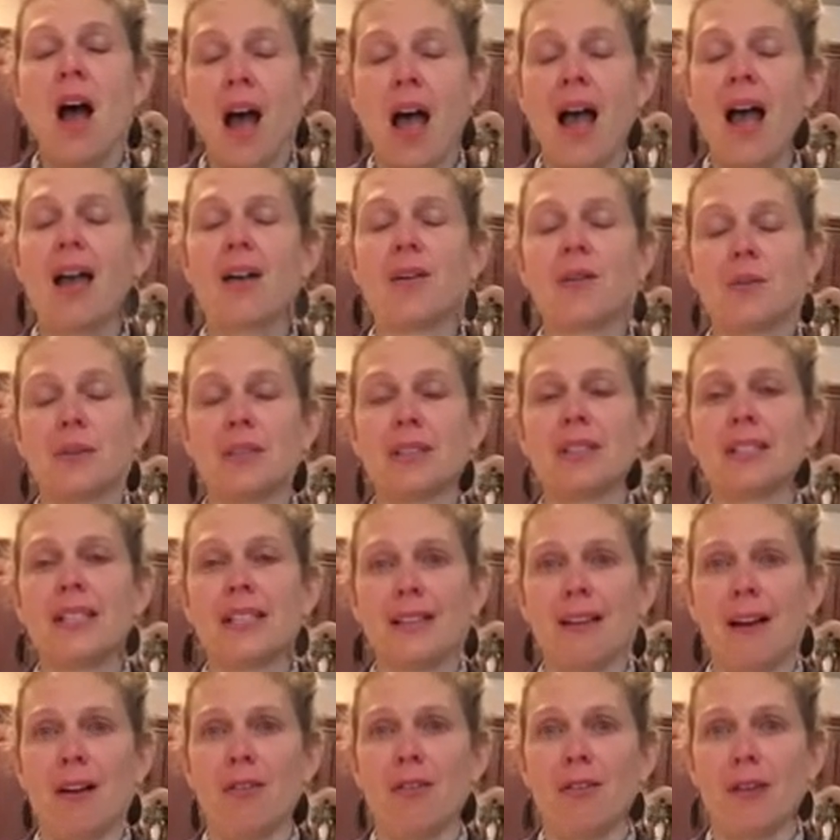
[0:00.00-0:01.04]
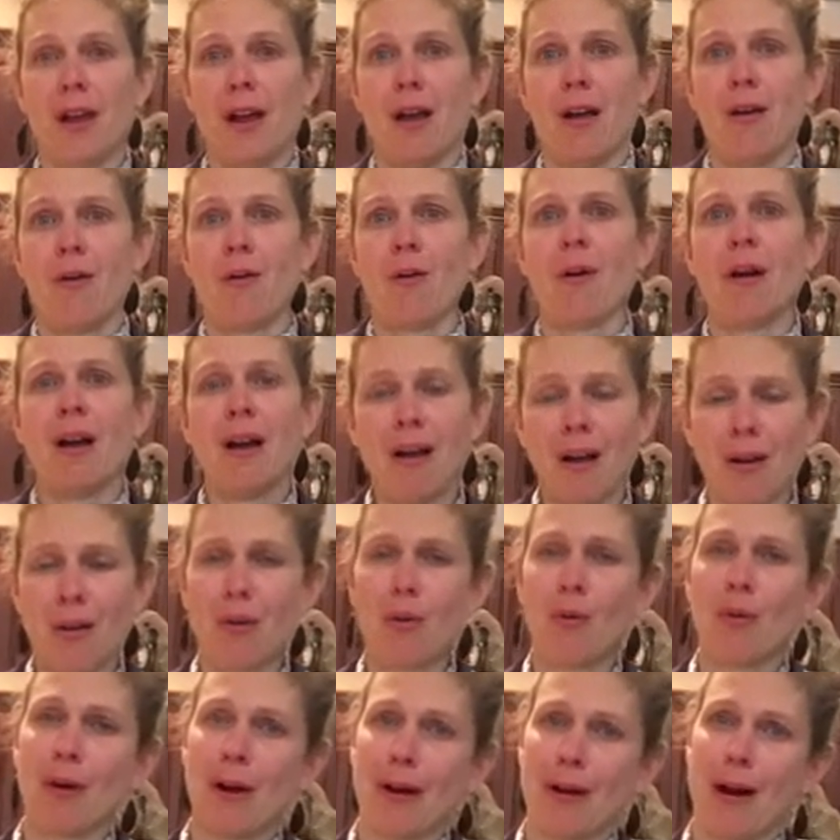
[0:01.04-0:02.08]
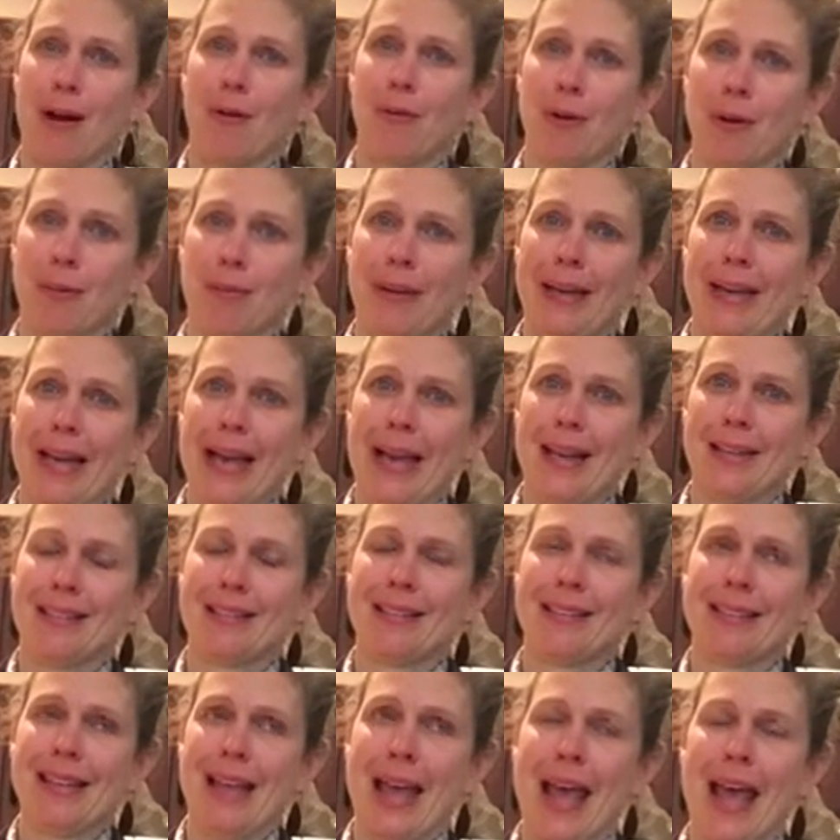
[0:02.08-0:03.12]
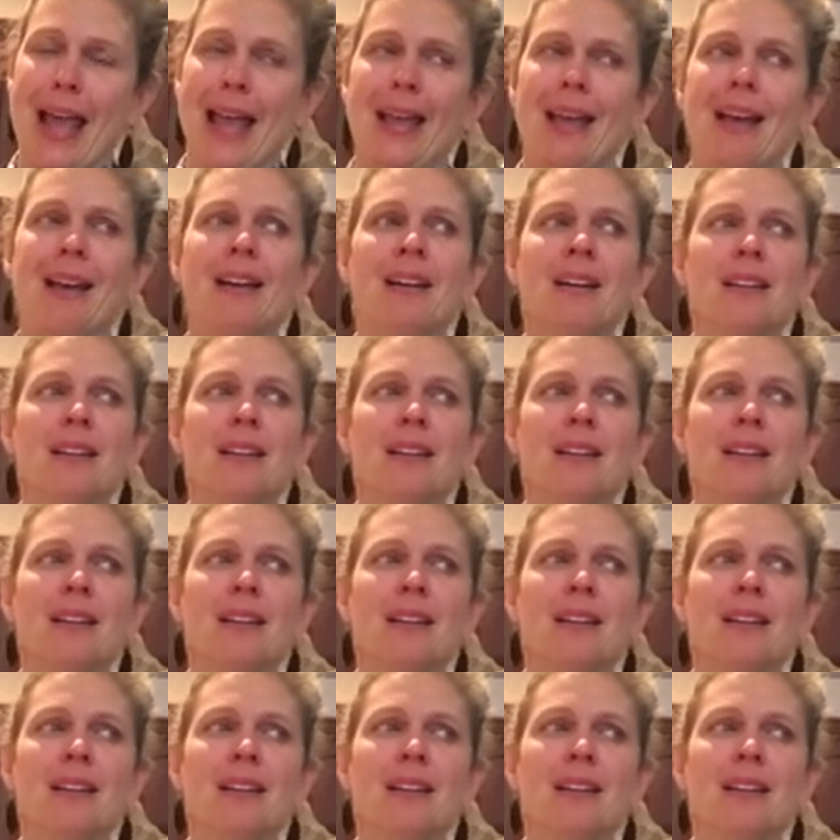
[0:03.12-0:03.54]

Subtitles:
I really don't know where I would be at today.